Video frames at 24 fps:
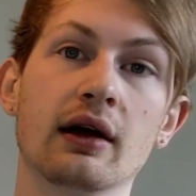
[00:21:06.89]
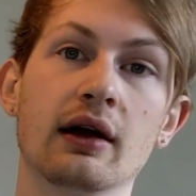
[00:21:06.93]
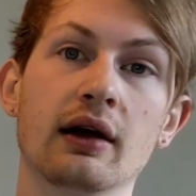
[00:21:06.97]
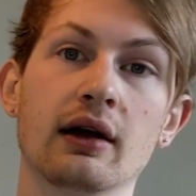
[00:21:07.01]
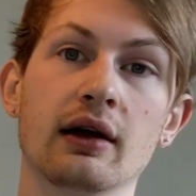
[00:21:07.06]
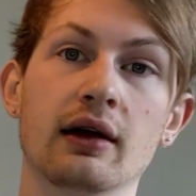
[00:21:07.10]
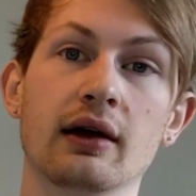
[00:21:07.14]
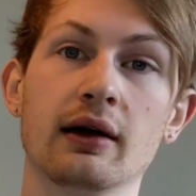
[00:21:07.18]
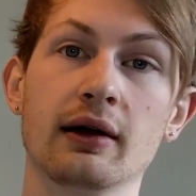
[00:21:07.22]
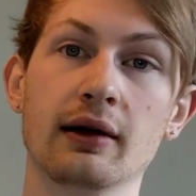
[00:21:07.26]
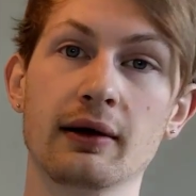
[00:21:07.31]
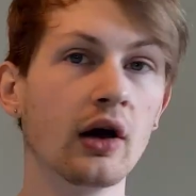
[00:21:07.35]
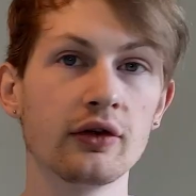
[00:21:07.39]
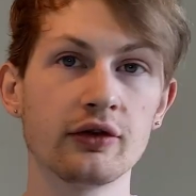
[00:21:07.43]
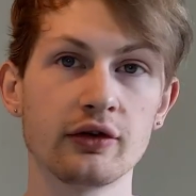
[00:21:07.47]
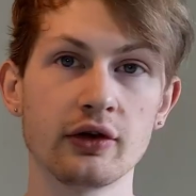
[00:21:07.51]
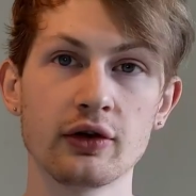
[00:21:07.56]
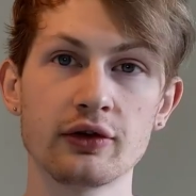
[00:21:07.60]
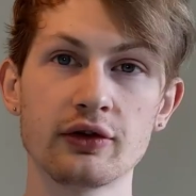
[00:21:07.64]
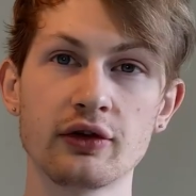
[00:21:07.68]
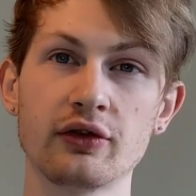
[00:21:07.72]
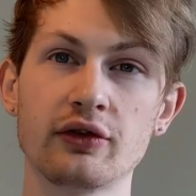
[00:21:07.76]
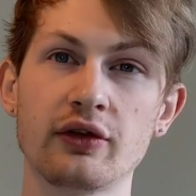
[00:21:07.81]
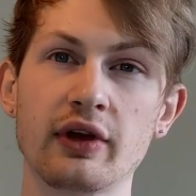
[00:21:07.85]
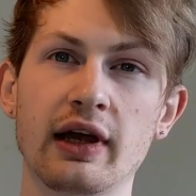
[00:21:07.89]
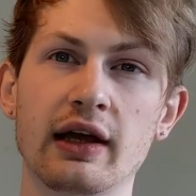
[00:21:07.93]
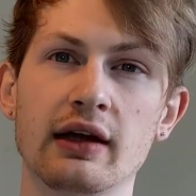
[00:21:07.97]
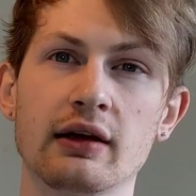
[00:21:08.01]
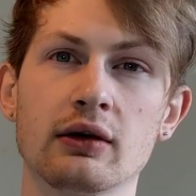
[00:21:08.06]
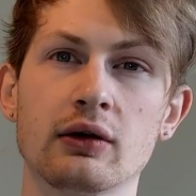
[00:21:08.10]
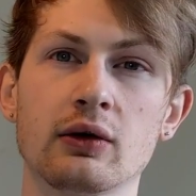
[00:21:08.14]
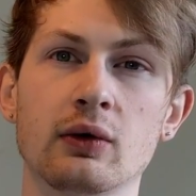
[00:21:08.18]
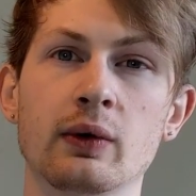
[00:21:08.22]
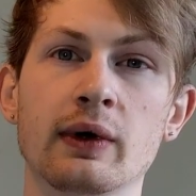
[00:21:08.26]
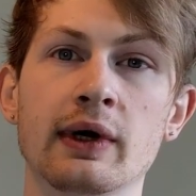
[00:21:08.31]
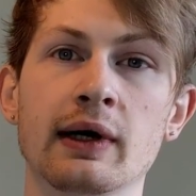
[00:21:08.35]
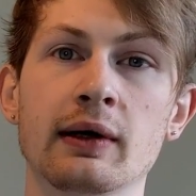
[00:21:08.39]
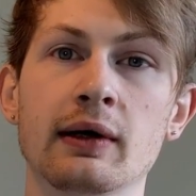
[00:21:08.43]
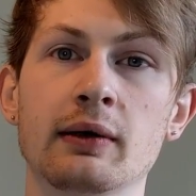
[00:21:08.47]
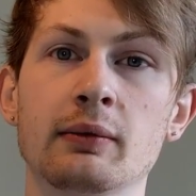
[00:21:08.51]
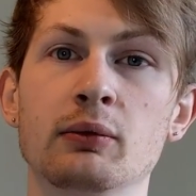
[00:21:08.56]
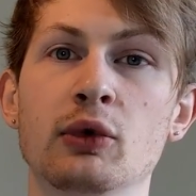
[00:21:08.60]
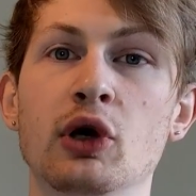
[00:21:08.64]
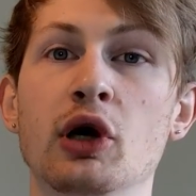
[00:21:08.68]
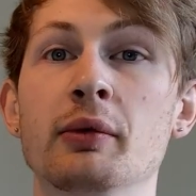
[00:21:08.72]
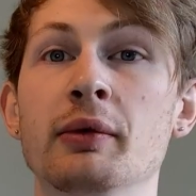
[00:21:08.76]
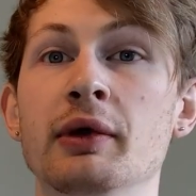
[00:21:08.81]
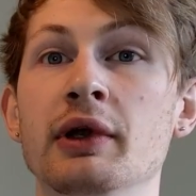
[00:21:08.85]
Uh, so I'll just take a quick
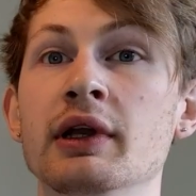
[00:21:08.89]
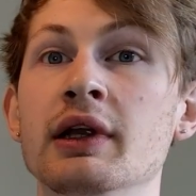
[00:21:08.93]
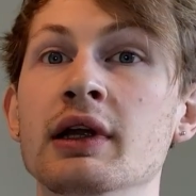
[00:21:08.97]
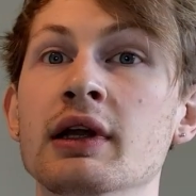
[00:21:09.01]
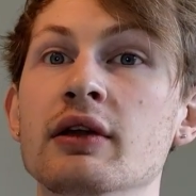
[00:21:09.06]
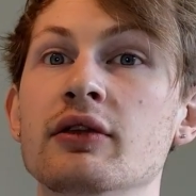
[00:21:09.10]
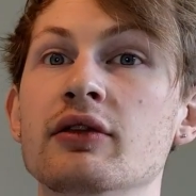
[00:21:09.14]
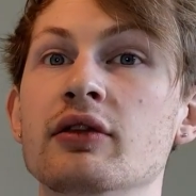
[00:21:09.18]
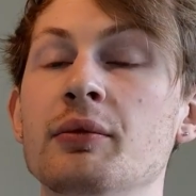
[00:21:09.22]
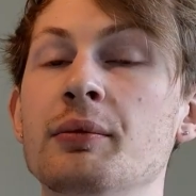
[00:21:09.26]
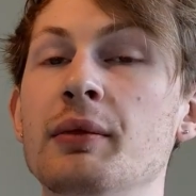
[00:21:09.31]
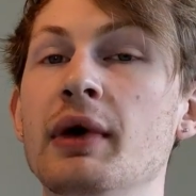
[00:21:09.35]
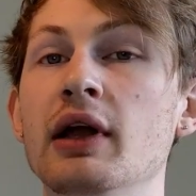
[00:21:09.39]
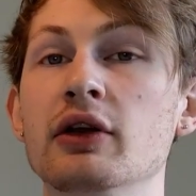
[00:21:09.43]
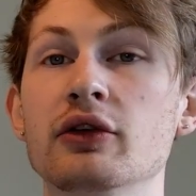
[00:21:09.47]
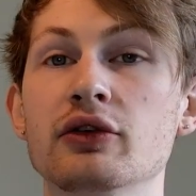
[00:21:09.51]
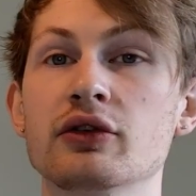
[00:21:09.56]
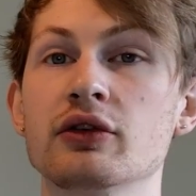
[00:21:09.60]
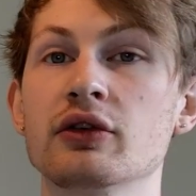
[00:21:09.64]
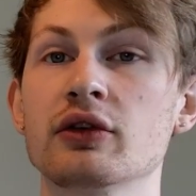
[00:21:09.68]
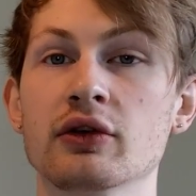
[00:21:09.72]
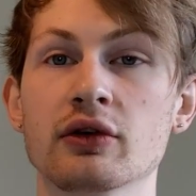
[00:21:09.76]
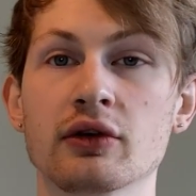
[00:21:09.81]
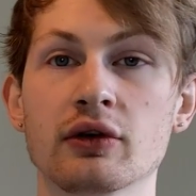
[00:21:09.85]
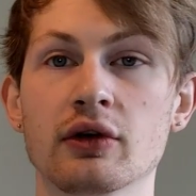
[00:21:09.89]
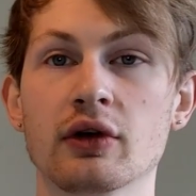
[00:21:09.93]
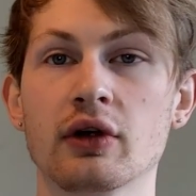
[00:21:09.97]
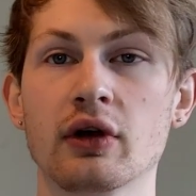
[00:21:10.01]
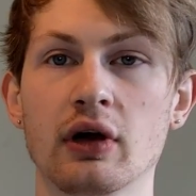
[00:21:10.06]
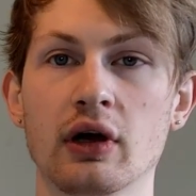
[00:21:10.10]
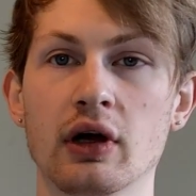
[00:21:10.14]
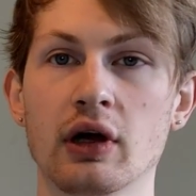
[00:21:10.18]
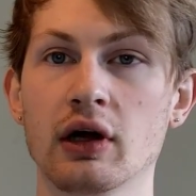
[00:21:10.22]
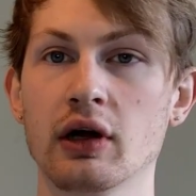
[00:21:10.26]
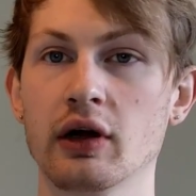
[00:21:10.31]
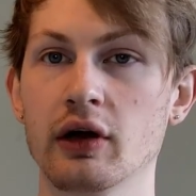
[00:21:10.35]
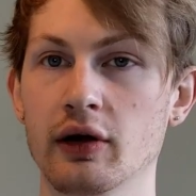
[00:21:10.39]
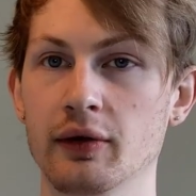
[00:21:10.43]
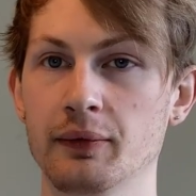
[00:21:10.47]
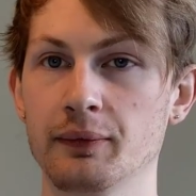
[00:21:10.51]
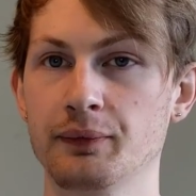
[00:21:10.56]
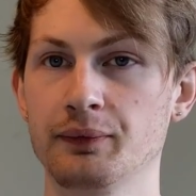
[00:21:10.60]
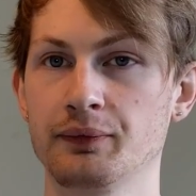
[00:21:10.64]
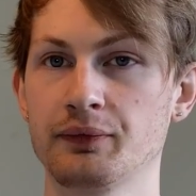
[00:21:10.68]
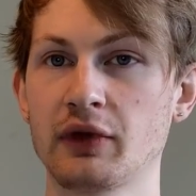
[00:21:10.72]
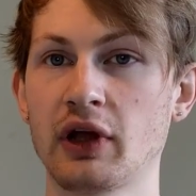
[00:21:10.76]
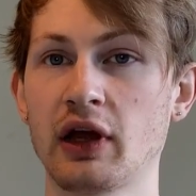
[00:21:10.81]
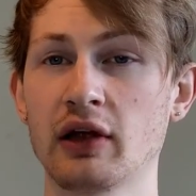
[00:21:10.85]
moment here to mention,
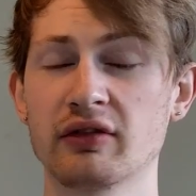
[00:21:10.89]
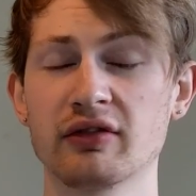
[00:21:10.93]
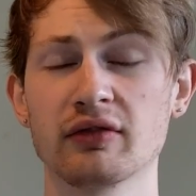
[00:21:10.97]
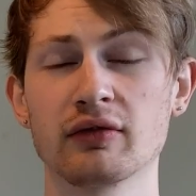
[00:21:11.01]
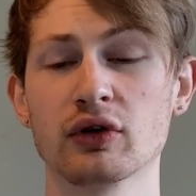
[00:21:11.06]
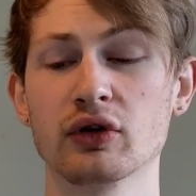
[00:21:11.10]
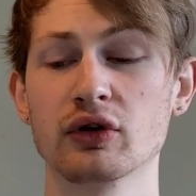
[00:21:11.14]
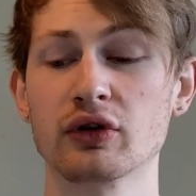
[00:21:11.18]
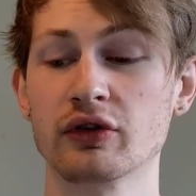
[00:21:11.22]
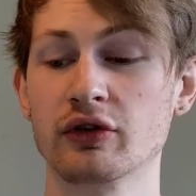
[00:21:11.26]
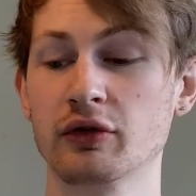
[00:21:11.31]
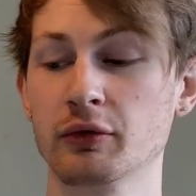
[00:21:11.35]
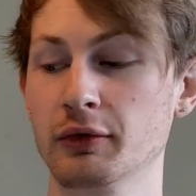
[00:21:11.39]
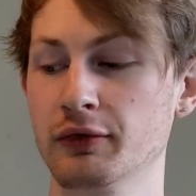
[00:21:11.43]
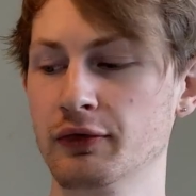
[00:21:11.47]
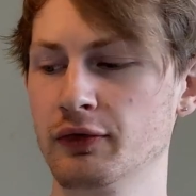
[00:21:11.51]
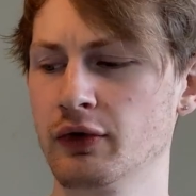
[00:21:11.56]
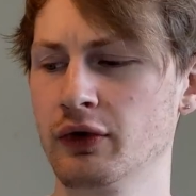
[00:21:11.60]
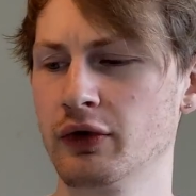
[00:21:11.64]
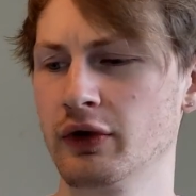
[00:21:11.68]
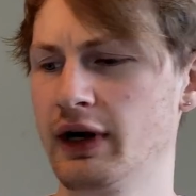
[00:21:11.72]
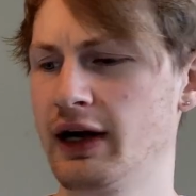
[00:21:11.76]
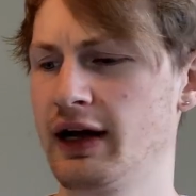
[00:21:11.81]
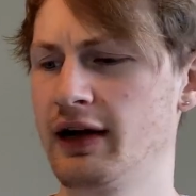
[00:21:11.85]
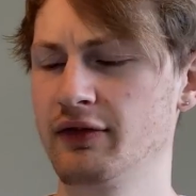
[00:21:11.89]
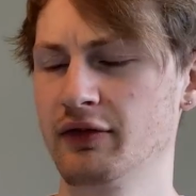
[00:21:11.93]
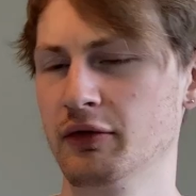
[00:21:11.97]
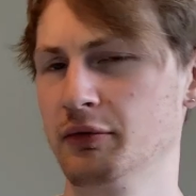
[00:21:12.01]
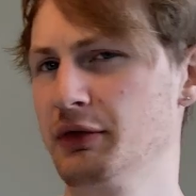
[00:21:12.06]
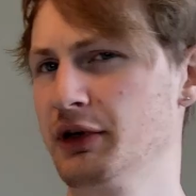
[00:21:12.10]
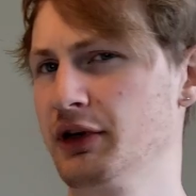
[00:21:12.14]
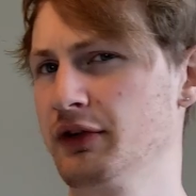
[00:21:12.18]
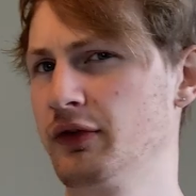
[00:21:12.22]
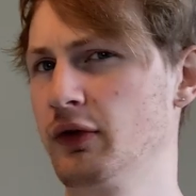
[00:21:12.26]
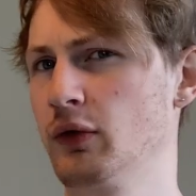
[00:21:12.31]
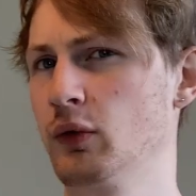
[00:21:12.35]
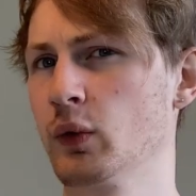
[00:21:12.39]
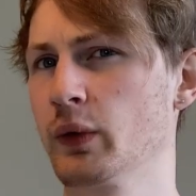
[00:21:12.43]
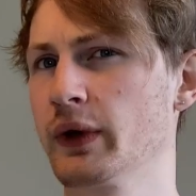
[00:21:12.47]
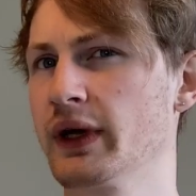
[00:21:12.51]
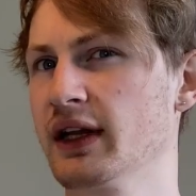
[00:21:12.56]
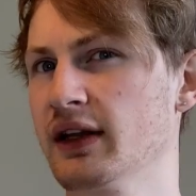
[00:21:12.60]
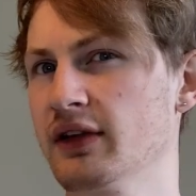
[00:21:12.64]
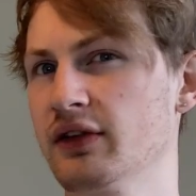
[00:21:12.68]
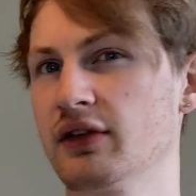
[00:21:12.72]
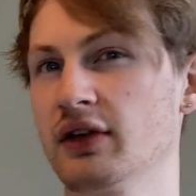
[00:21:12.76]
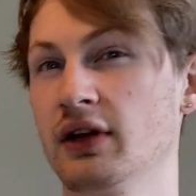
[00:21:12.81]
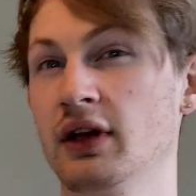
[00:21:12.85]
um, as I've alluded to before, I have a bit of a
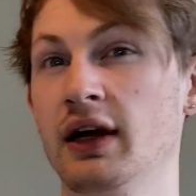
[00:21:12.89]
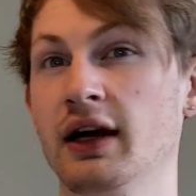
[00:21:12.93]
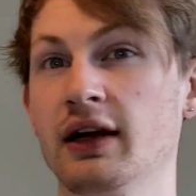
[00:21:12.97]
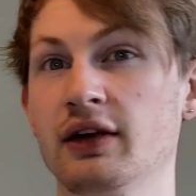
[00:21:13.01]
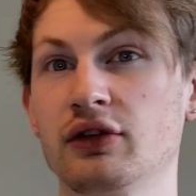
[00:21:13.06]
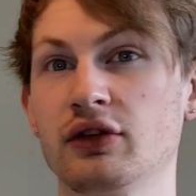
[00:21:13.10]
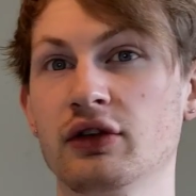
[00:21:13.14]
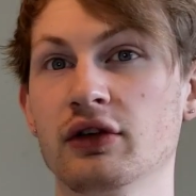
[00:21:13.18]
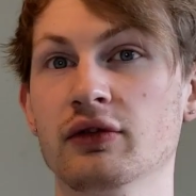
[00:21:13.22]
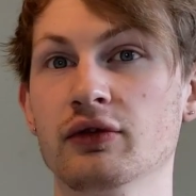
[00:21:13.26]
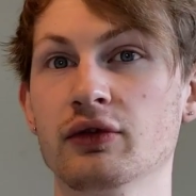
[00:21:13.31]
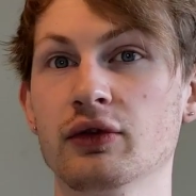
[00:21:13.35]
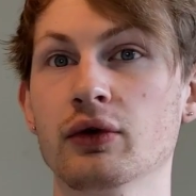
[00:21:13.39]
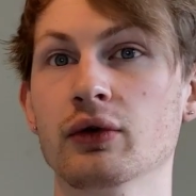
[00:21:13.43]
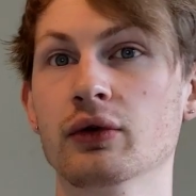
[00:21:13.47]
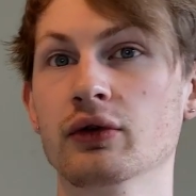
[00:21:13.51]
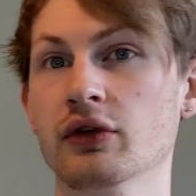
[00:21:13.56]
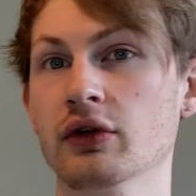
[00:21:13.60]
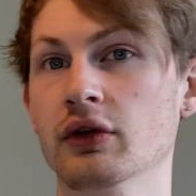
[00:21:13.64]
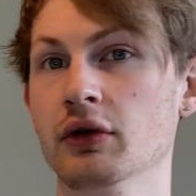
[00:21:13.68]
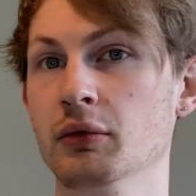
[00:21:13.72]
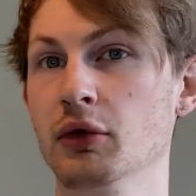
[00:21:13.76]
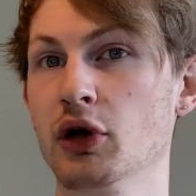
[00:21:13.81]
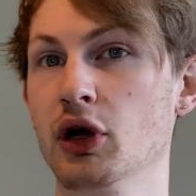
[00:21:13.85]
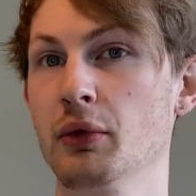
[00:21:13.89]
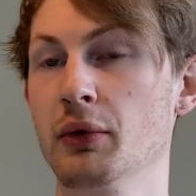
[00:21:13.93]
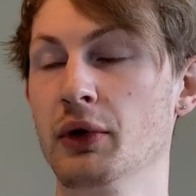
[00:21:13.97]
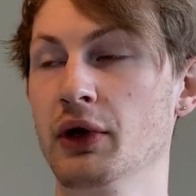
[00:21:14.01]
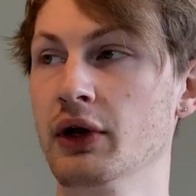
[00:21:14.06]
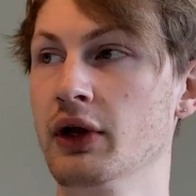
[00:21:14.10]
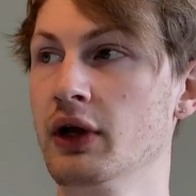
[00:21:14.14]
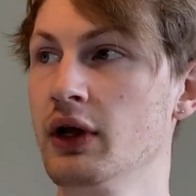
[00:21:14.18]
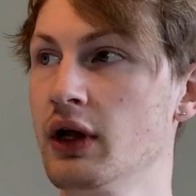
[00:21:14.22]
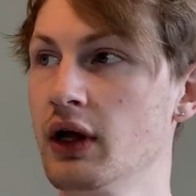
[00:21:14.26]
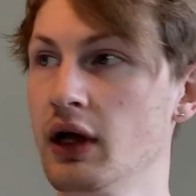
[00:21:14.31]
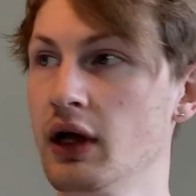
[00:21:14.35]
weird selection of tools at the moment,